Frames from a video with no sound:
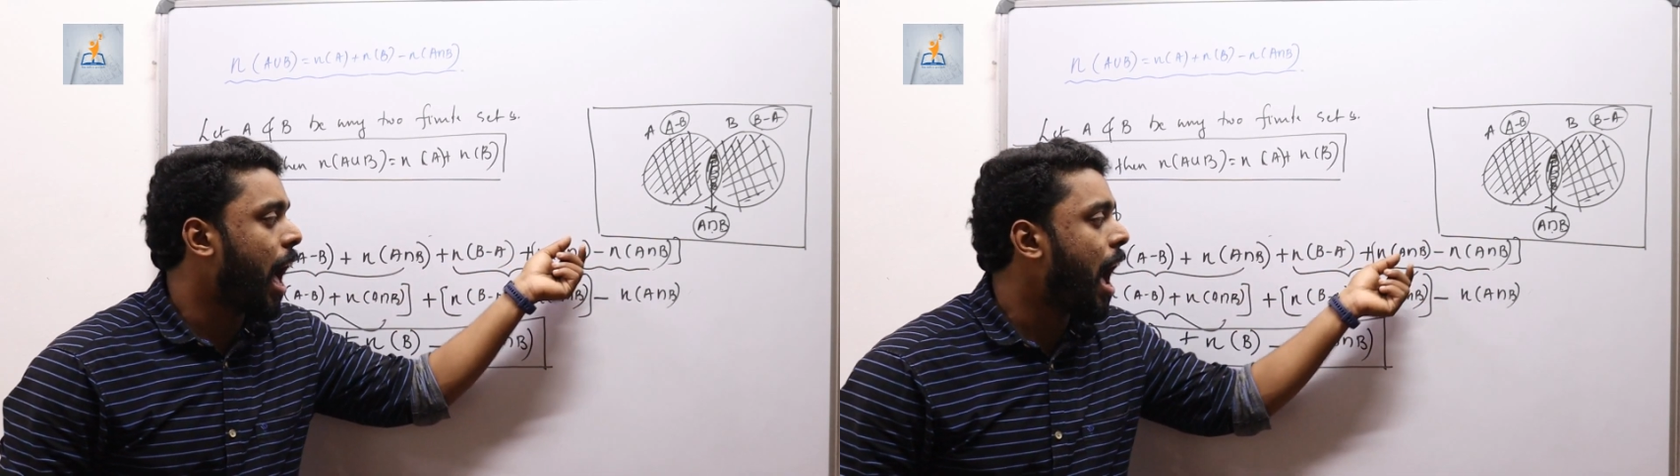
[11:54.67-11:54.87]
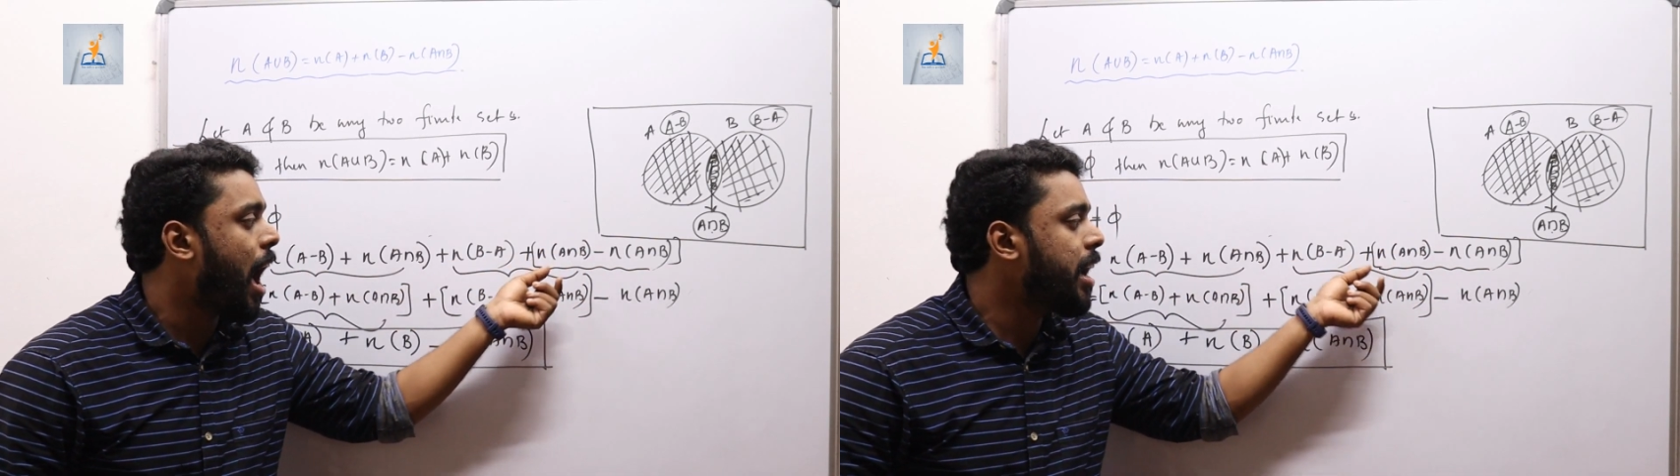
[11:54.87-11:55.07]

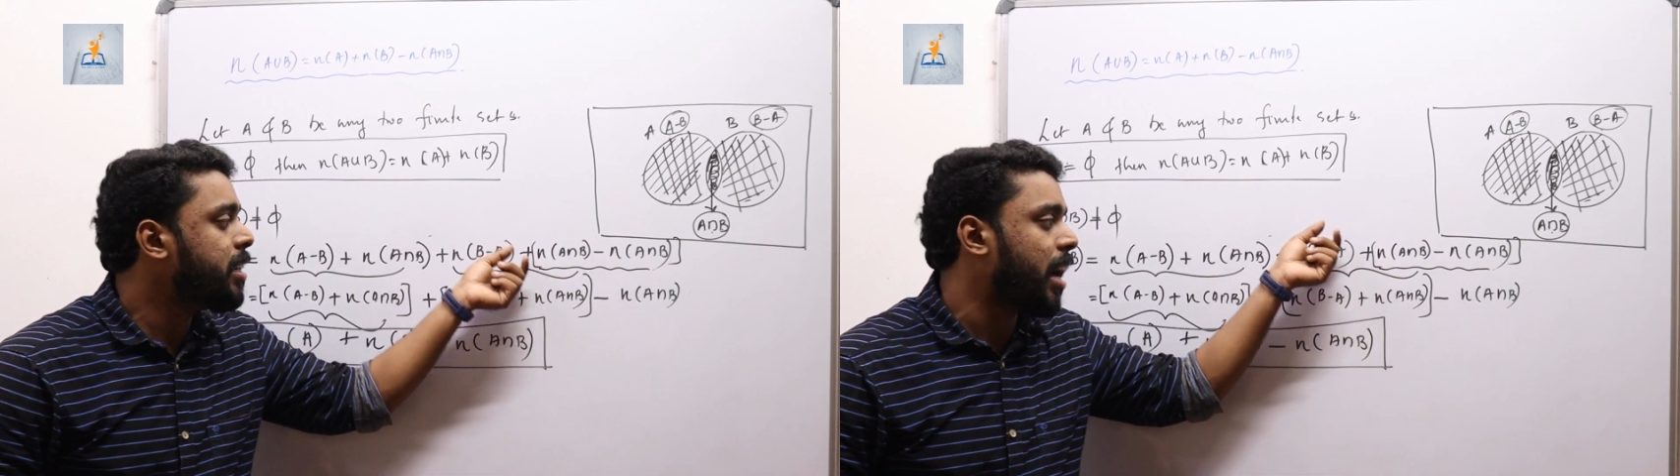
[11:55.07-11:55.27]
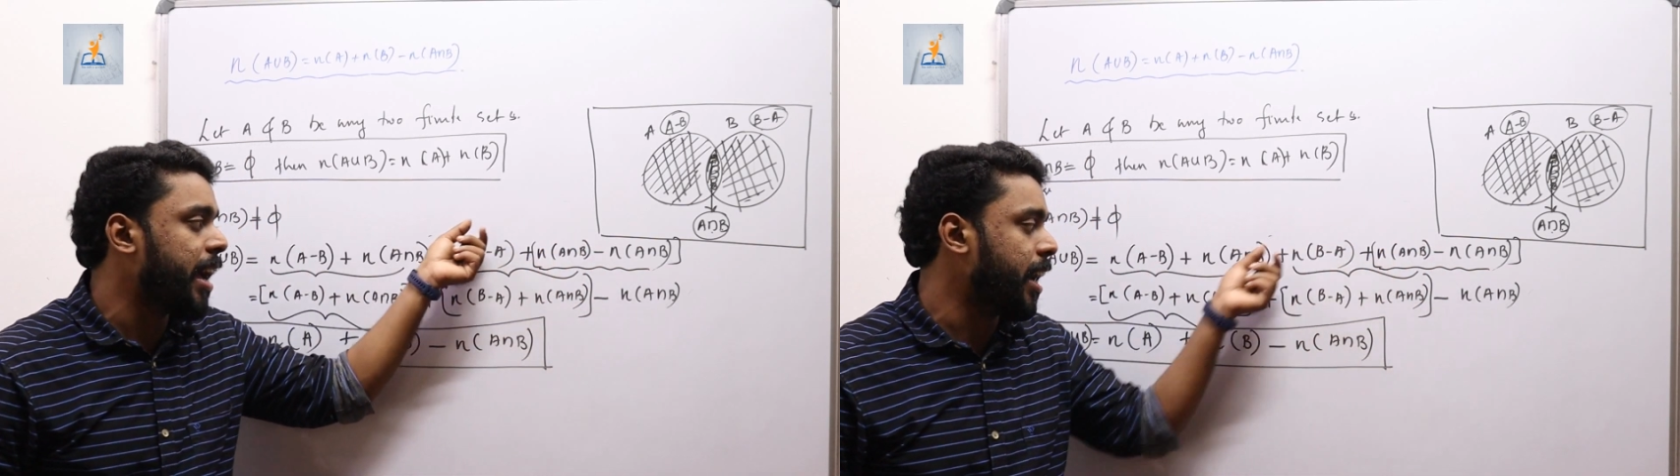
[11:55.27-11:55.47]

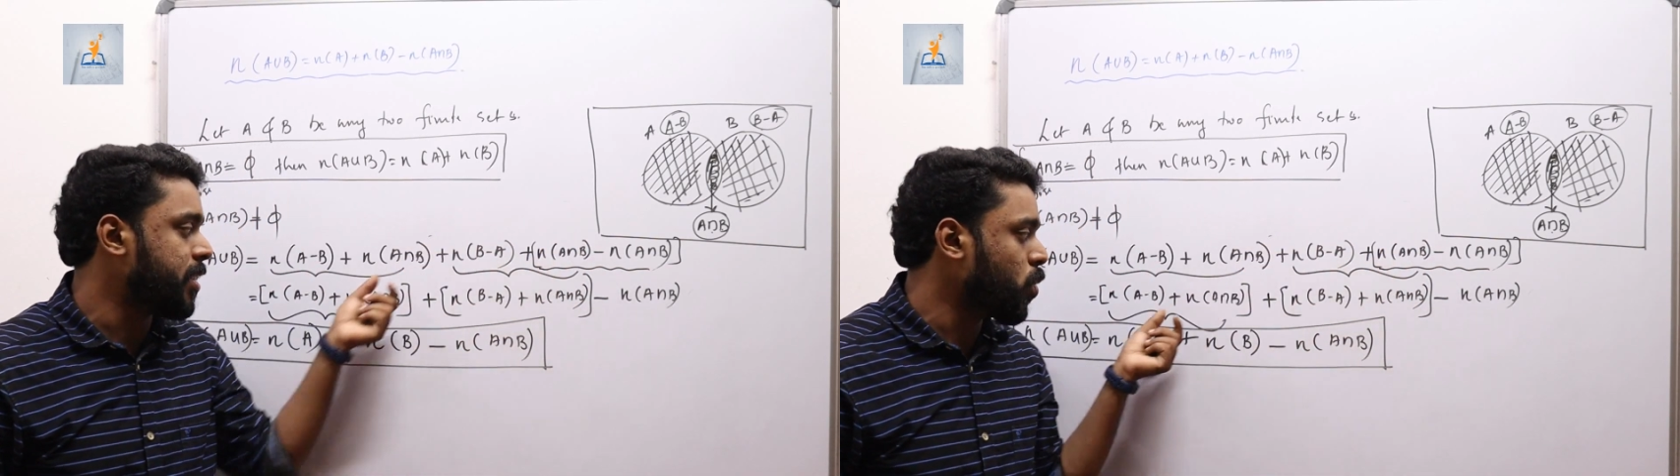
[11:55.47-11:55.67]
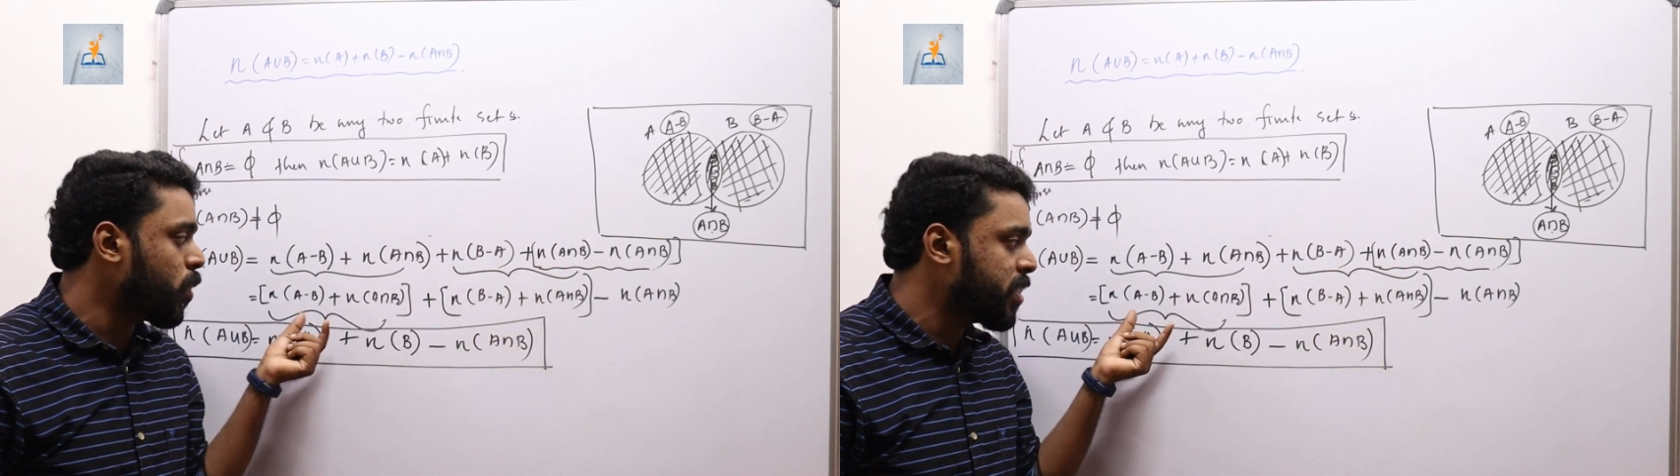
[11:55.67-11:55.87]
and I
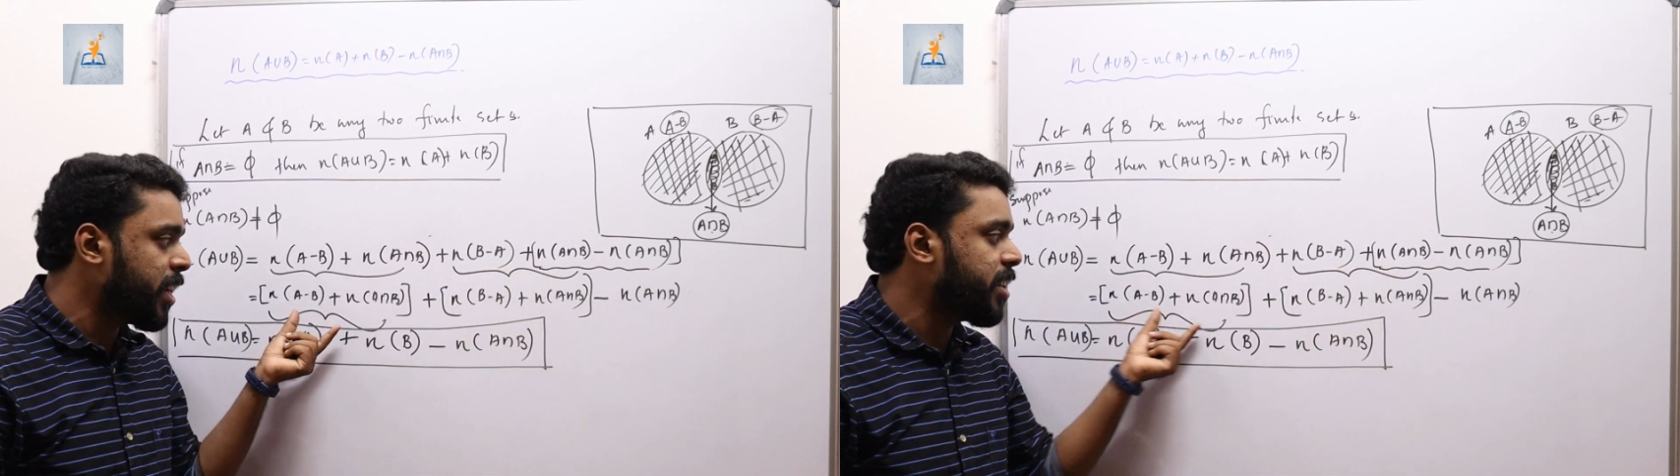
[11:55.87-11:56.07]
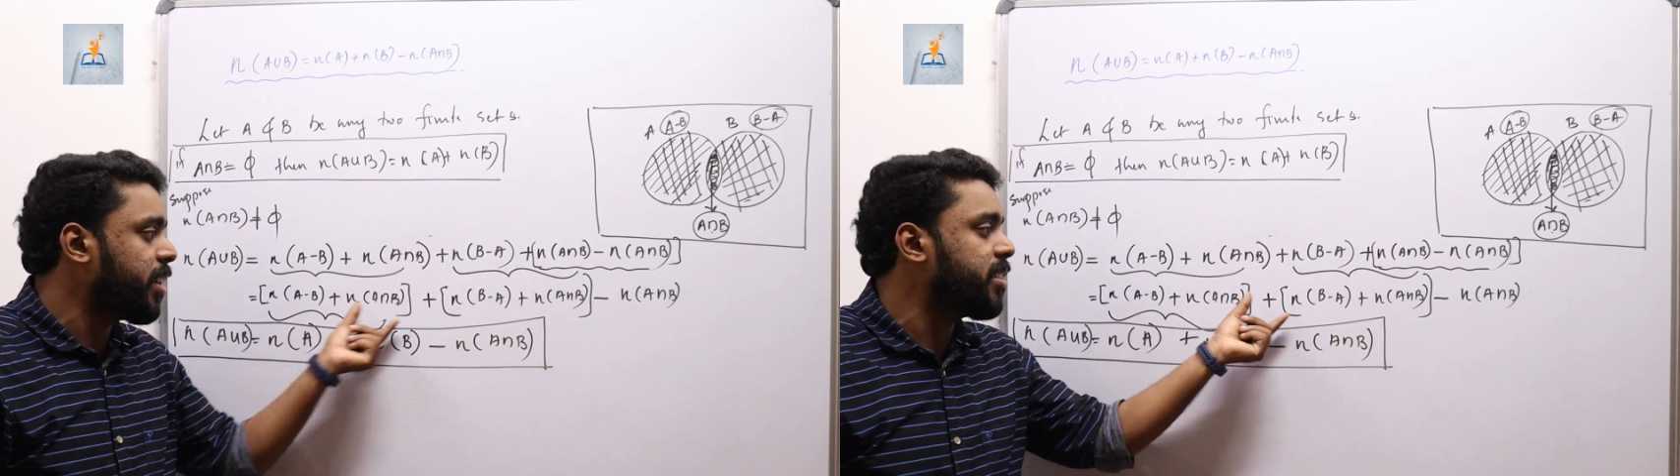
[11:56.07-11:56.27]

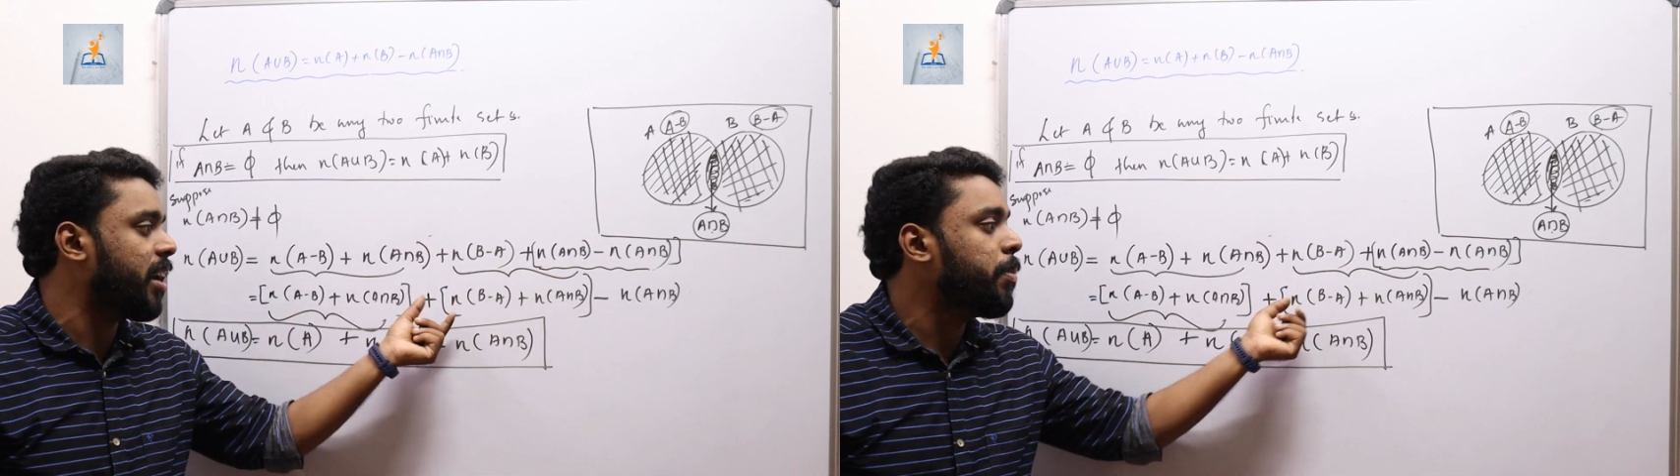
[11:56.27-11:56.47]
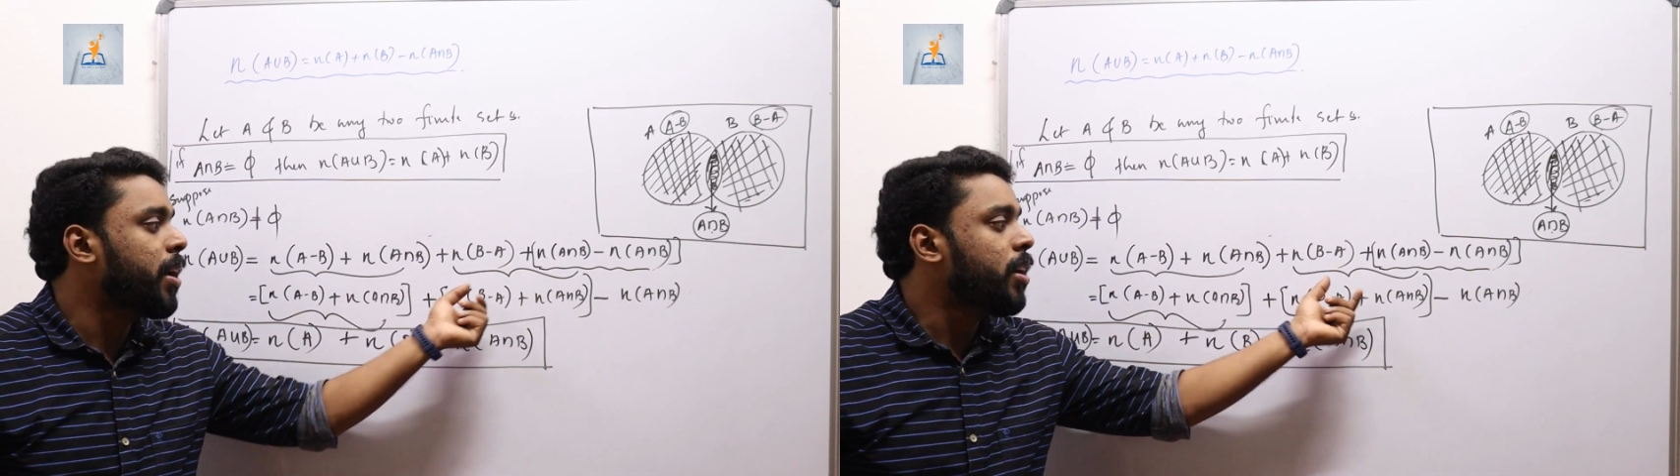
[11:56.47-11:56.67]
associated them